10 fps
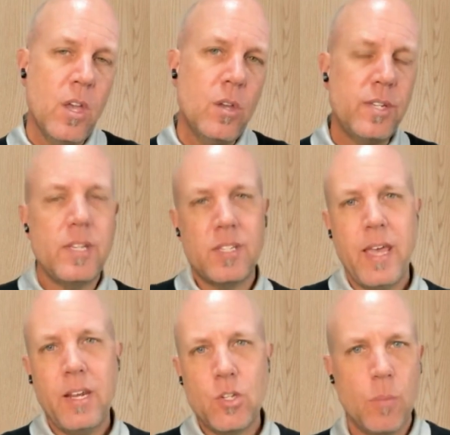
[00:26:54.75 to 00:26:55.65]
You see,
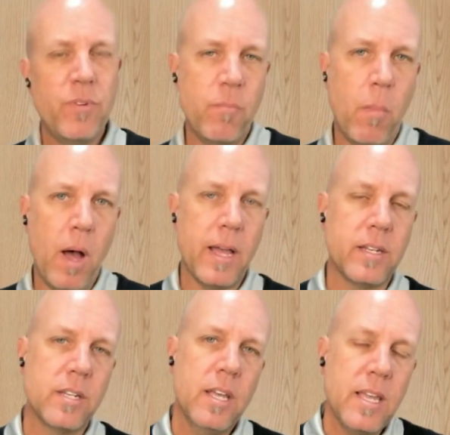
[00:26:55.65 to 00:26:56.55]
staying top of
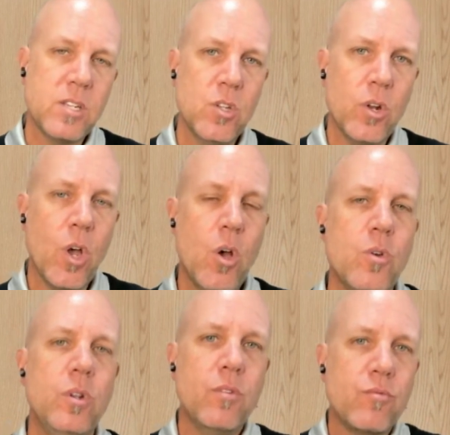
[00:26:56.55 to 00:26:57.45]
mind is not
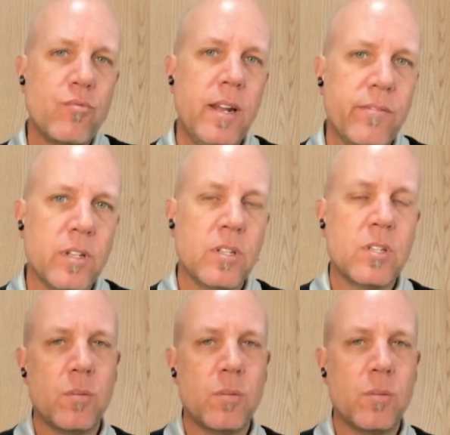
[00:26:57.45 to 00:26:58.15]
only relevant